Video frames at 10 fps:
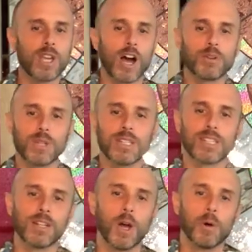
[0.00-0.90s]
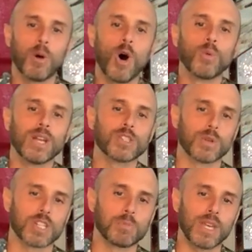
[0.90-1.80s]
Beyond Reason, Paul Razor
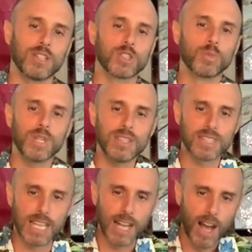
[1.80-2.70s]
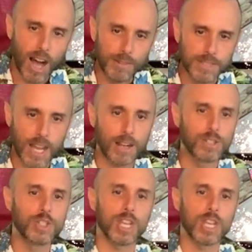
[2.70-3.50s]
explains the reasoning of Dr.